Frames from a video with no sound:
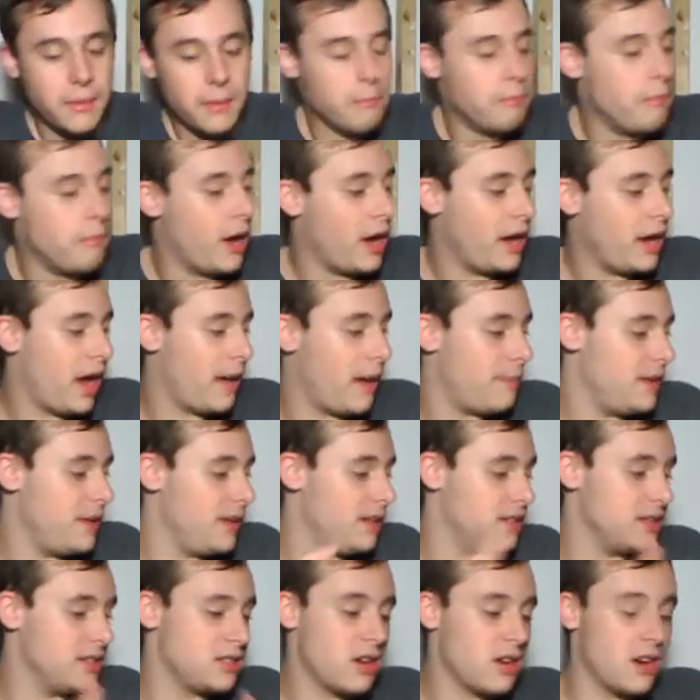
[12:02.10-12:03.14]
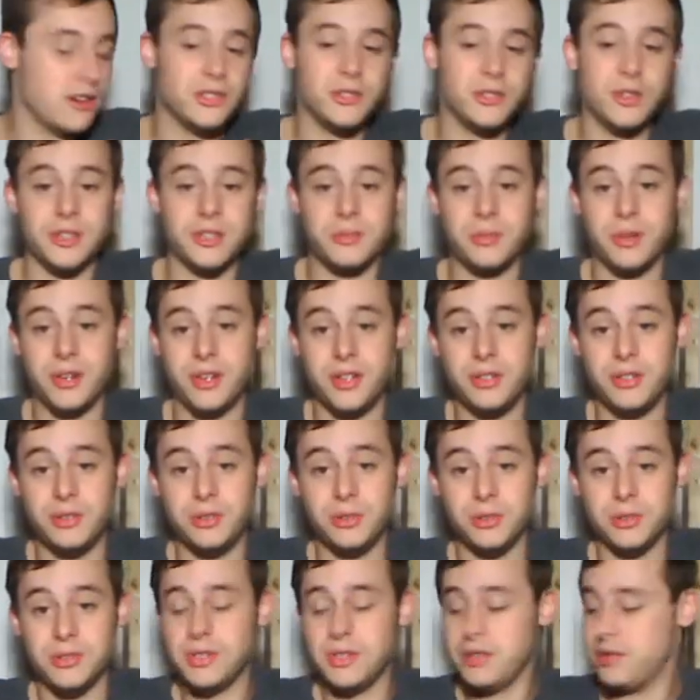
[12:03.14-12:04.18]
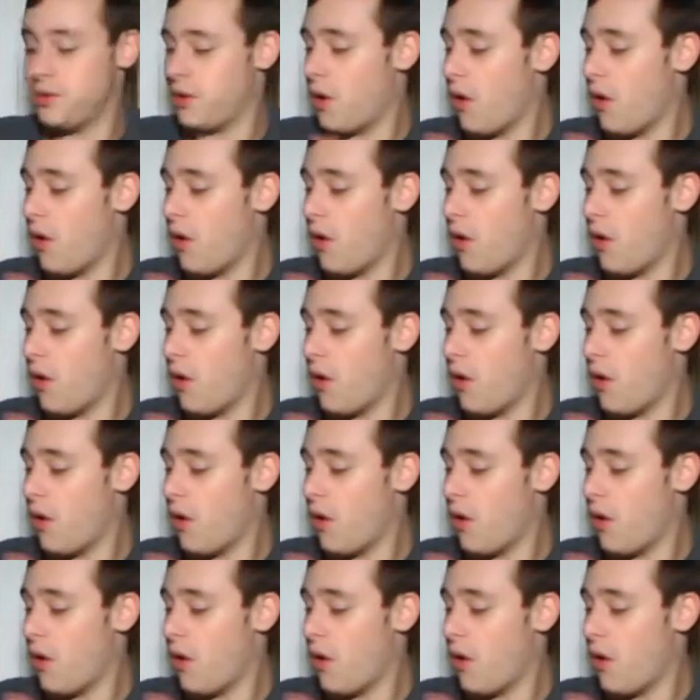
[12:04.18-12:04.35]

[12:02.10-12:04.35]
But I mean, the Star Destroyer is pretty cool too.